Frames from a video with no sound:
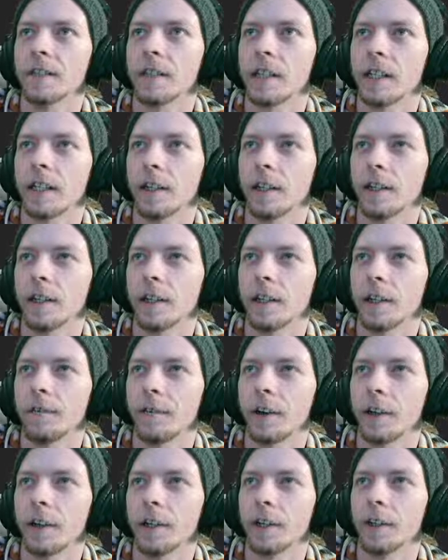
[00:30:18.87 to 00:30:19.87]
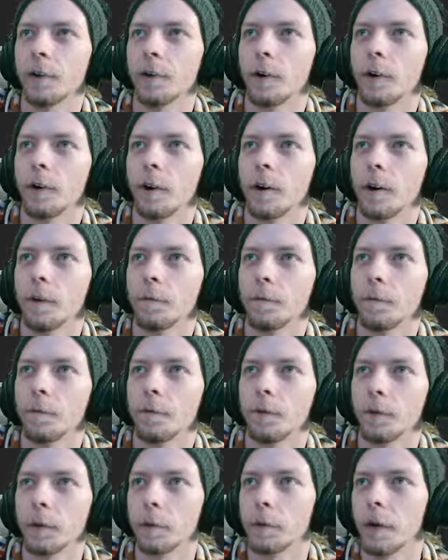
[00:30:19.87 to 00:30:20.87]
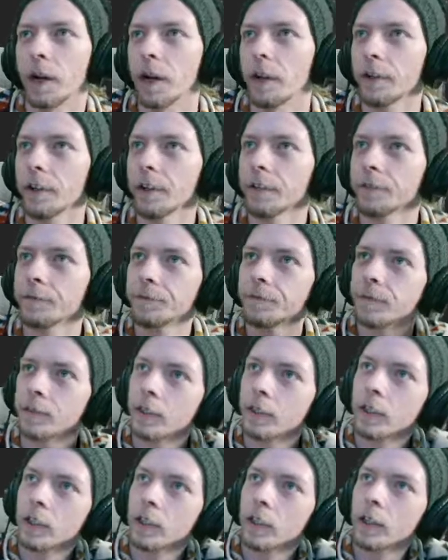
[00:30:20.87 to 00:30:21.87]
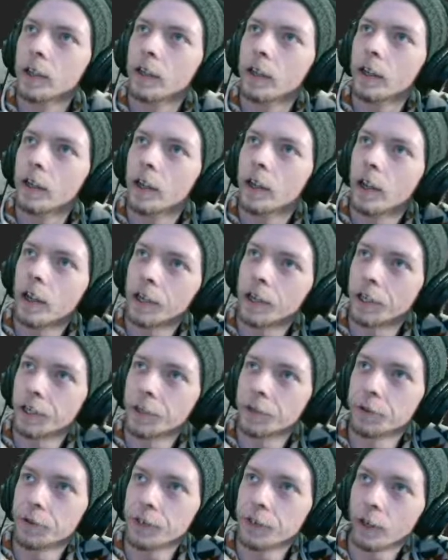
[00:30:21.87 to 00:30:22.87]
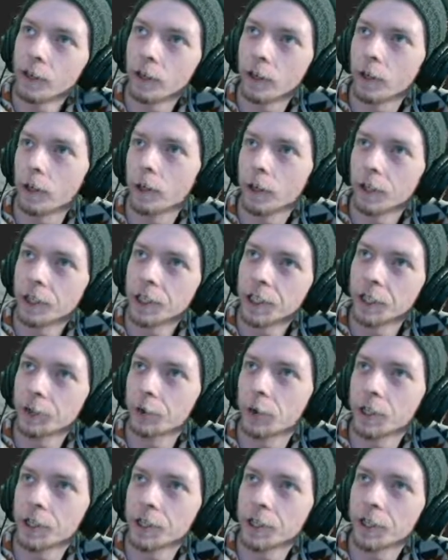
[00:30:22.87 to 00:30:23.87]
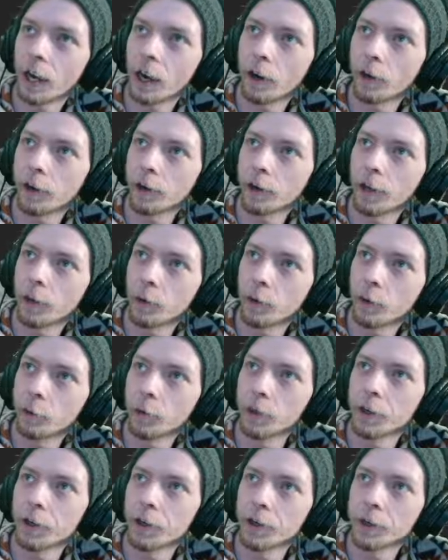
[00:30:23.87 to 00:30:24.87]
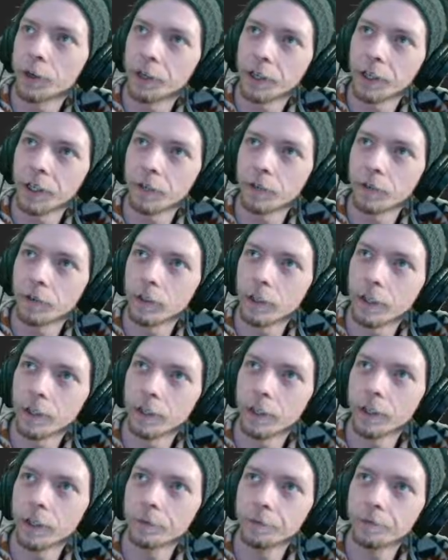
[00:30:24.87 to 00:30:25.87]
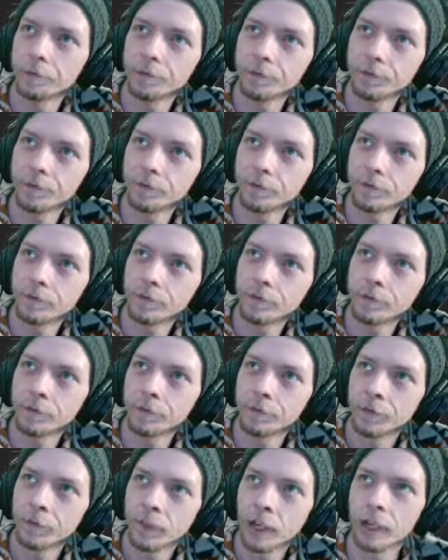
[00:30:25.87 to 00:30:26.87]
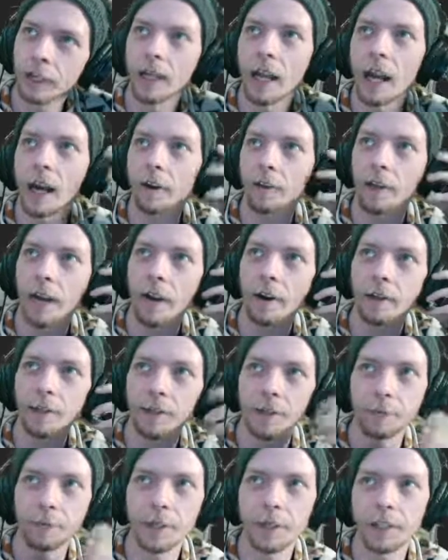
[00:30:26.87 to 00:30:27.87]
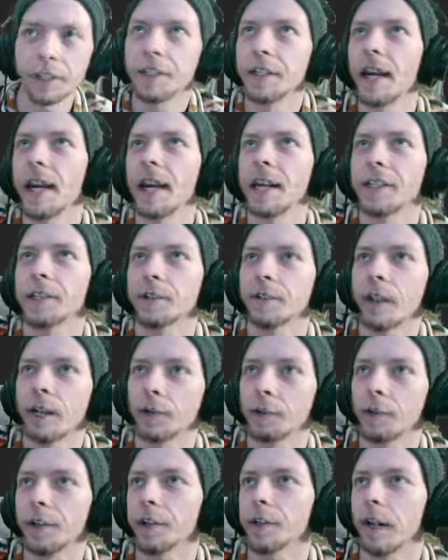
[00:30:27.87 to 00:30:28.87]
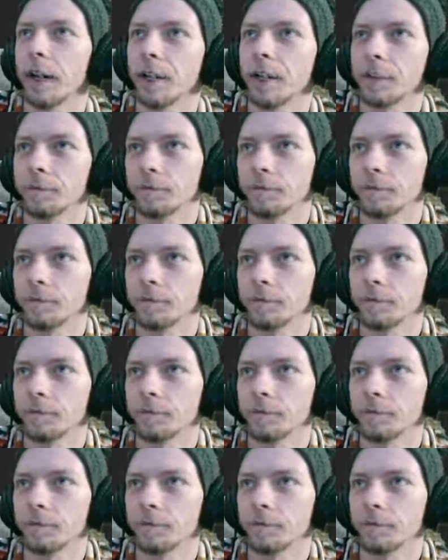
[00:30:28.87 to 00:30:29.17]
a very low hum from the battery. And it used attenuation to calculate what player should hear it and how loud it should be. Yeah, so like when like,